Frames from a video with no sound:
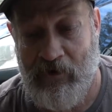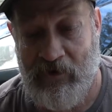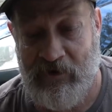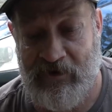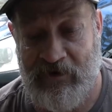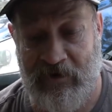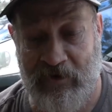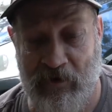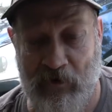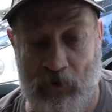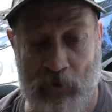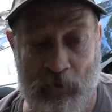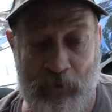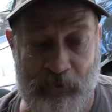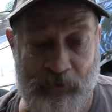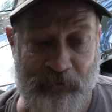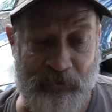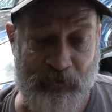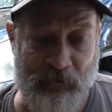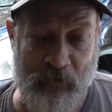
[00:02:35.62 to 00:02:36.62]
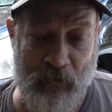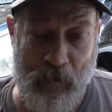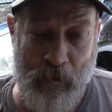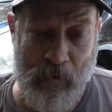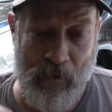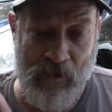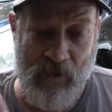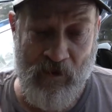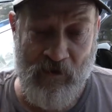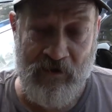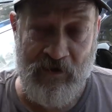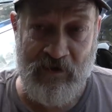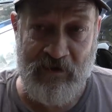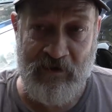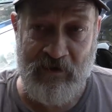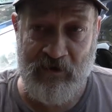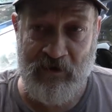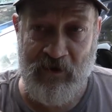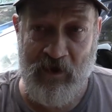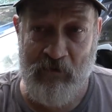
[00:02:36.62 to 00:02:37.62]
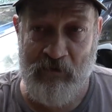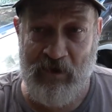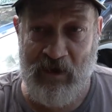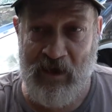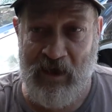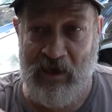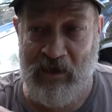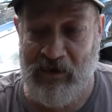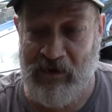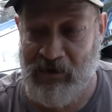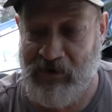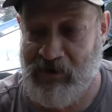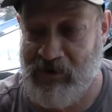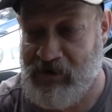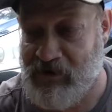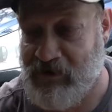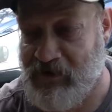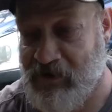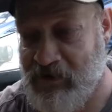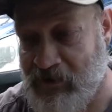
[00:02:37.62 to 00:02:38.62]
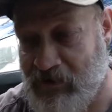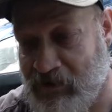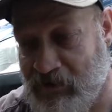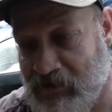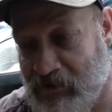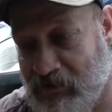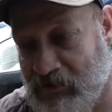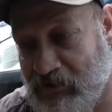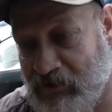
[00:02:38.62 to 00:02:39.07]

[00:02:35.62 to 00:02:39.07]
so this could come in handy in the tent